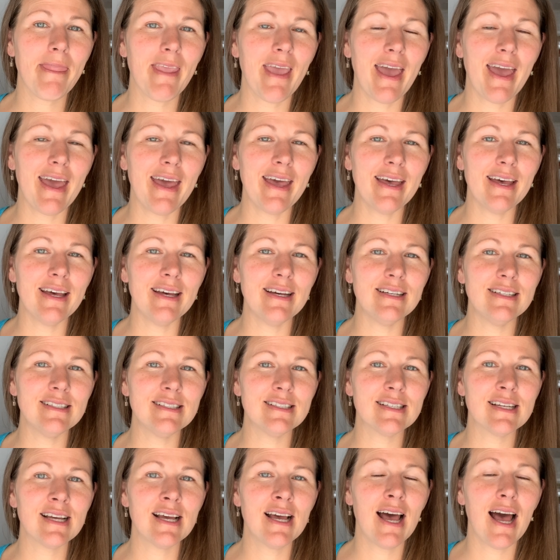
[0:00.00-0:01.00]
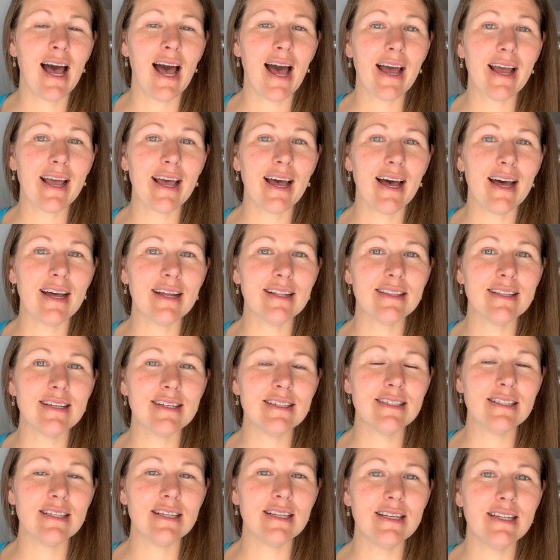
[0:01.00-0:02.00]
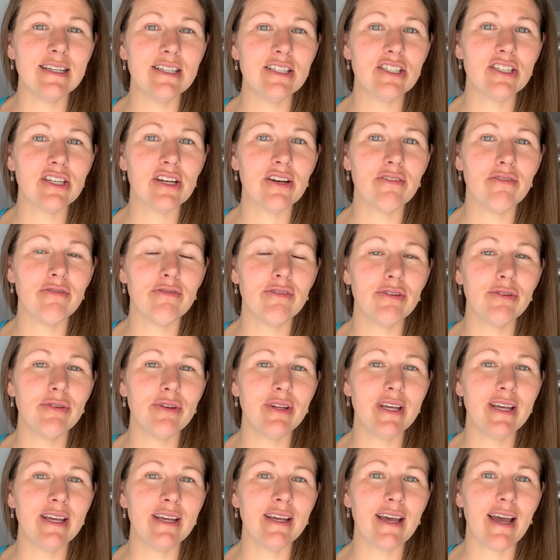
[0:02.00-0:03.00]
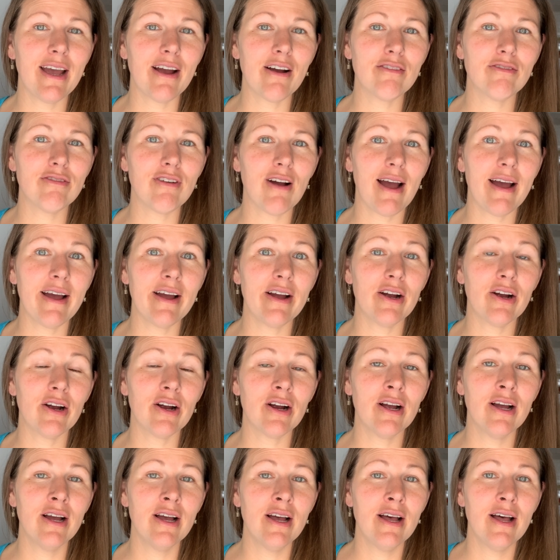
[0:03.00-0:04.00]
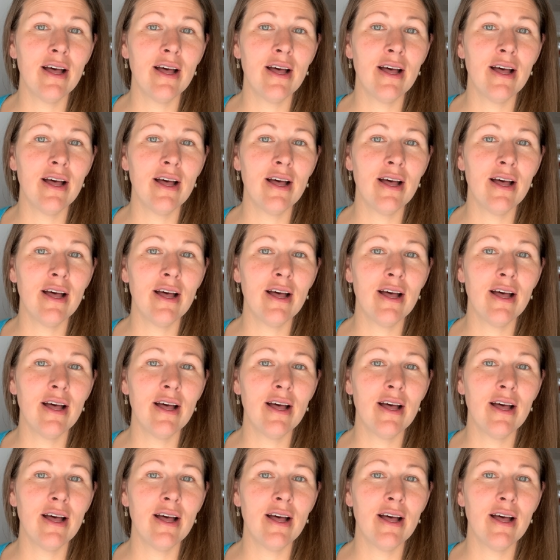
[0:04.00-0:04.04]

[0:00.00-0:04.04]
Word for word: and I got this Ninja Foodi air fryer